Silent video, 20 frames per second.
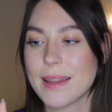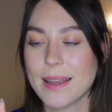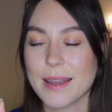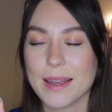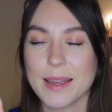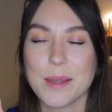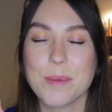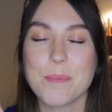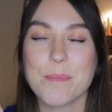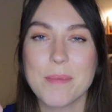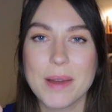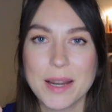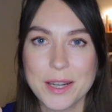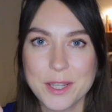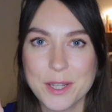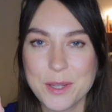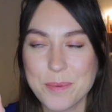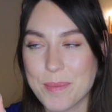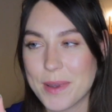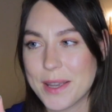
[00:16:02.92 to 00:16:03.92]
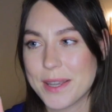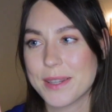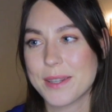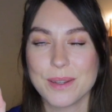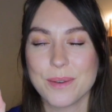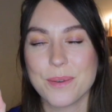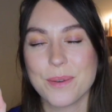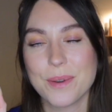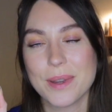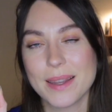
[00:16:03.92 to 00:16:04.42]
taking much space,
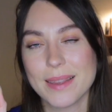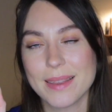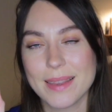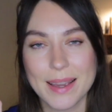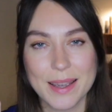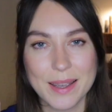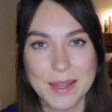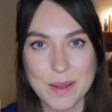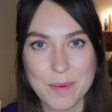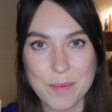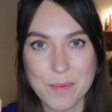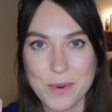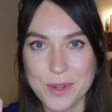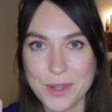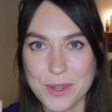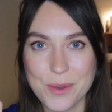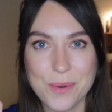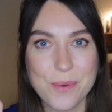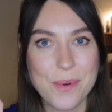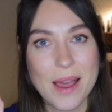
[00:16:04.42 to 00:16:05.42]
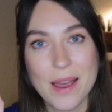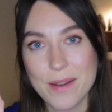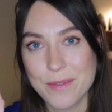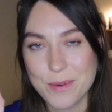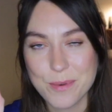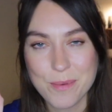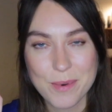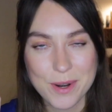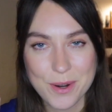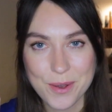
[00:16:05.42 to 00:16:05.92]
so you can take them with you
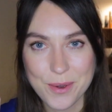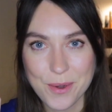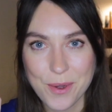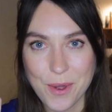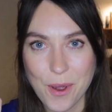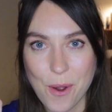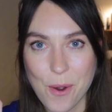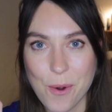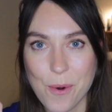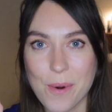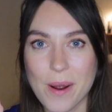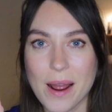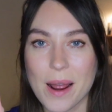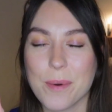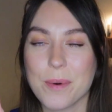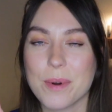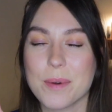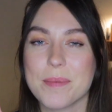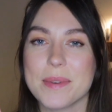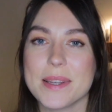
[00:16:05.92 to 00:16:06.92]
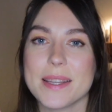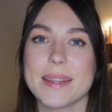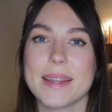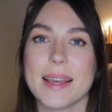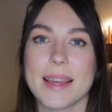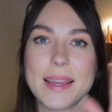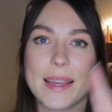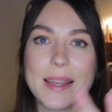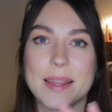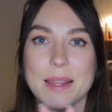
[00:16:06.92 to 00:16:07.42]
everywhere you go. I will be
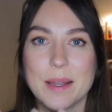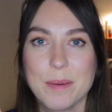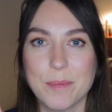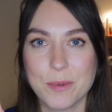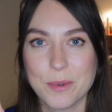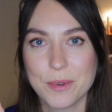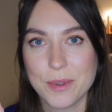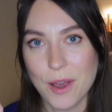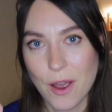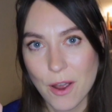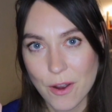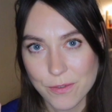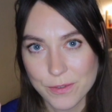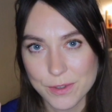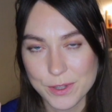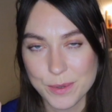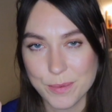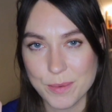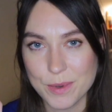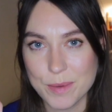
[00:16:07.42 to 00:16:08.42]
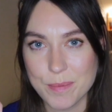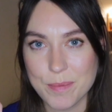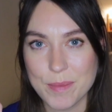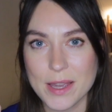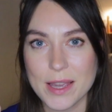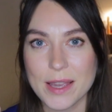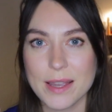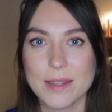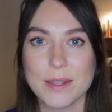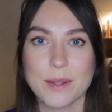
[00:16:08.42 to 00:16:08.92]
taking them to the office with
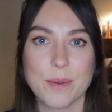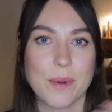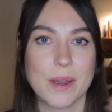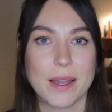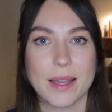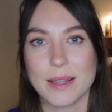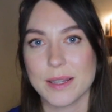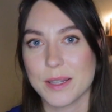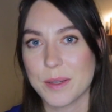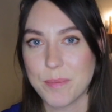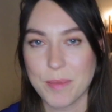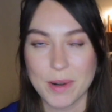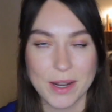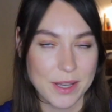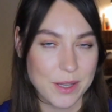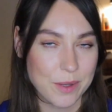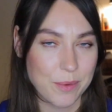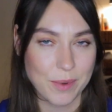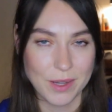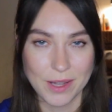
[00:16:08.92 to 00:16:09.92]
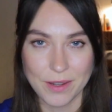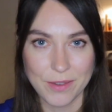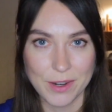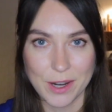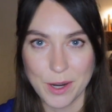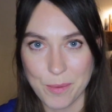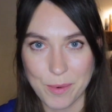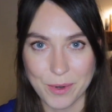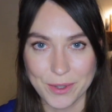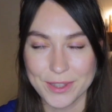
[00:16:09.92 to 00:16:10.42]
me so I can spray it whenever
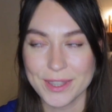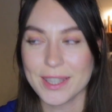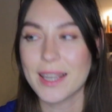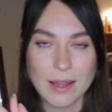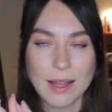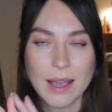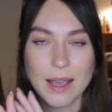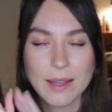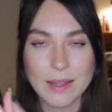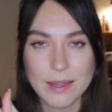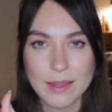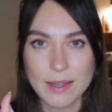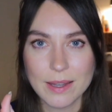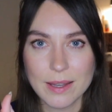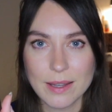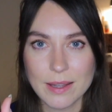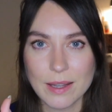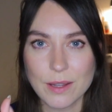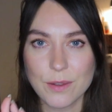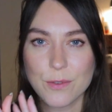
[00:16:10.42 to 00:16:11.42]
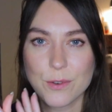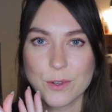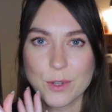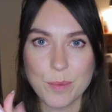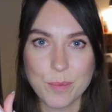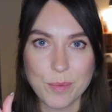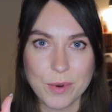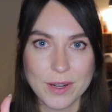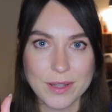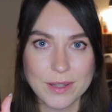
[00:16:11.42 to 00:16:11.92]
I want. And I think that for the
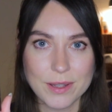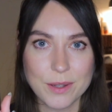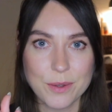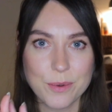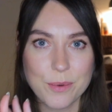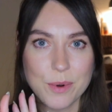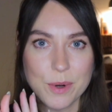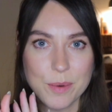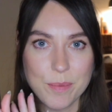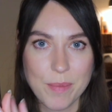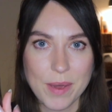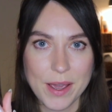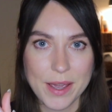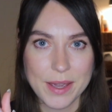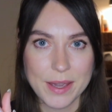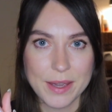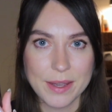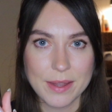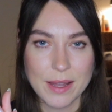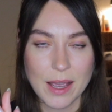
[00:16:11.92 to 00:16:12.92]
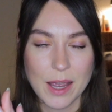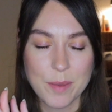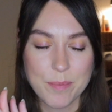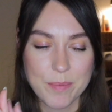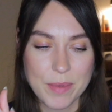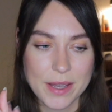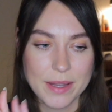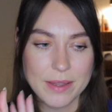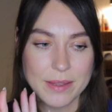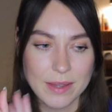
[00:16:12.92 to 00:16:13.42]
price that you are paying, I
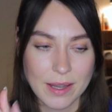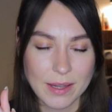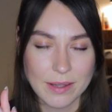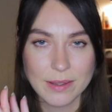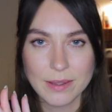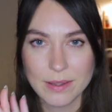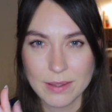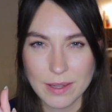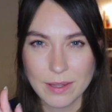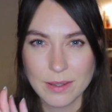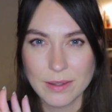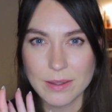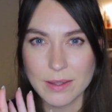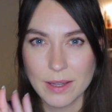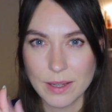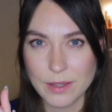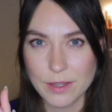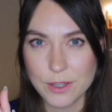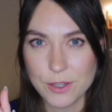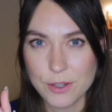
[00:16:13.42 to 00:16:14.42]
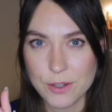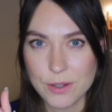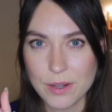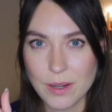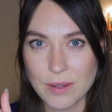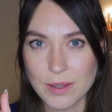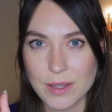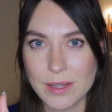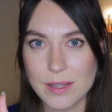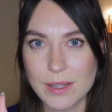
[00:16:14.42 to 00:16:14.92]
paid 99 Danish
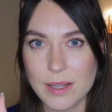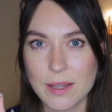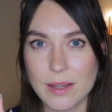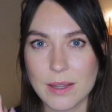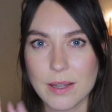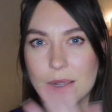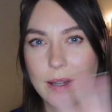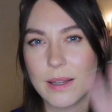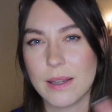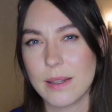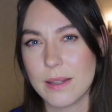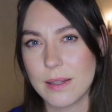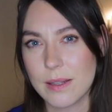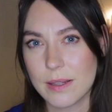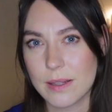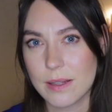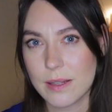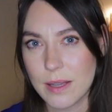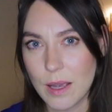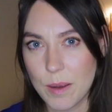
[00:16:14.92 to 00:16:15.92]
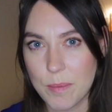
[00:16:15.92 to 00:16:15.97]
kronas. I think it's